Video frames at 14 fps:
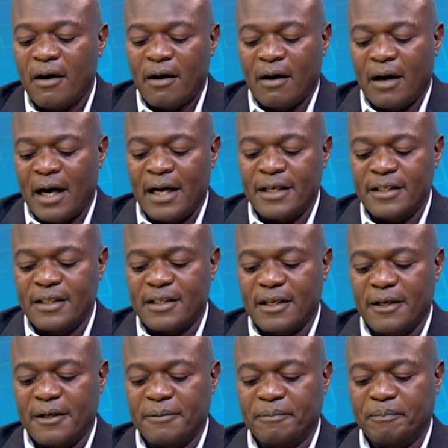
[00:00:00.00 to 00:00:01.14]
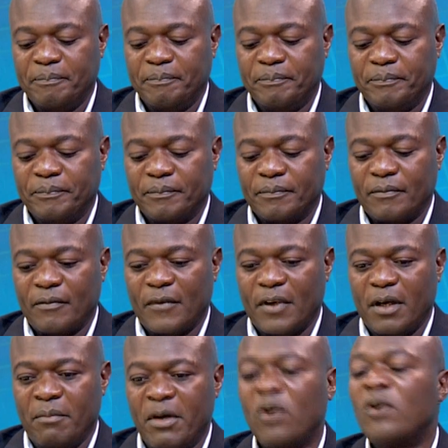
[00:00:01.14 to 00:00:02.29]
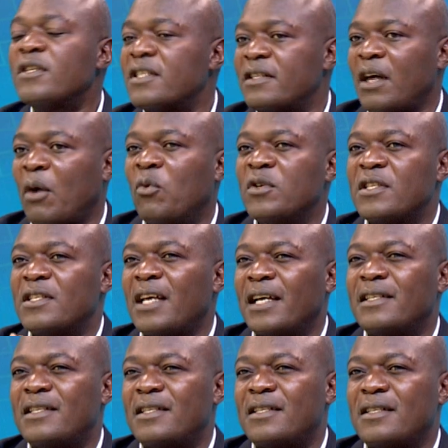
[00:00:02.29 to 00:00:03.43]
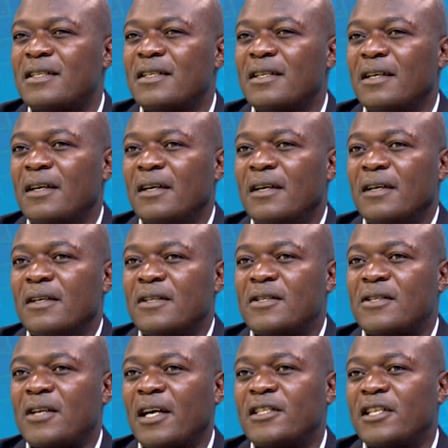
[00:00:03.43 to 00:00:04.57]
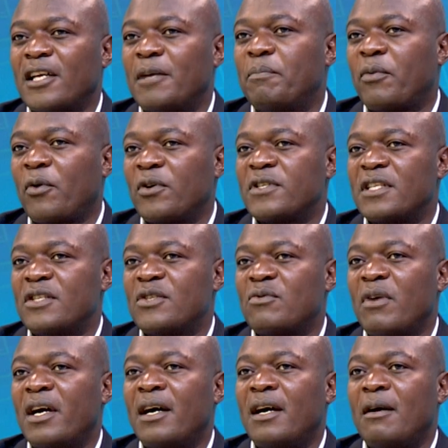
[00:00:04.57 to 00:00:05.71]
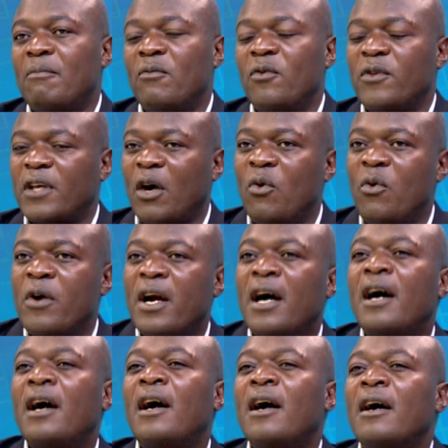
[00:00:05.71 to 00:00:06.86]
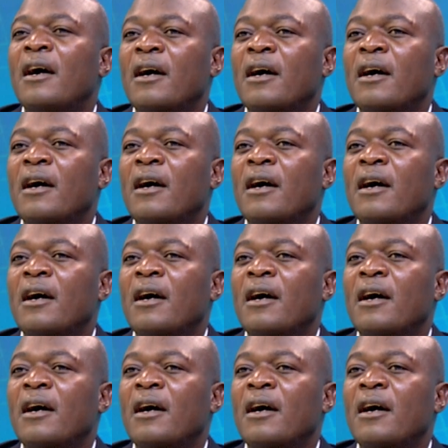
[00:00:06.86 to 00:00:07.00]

And because there was that structured process where Mudhaura,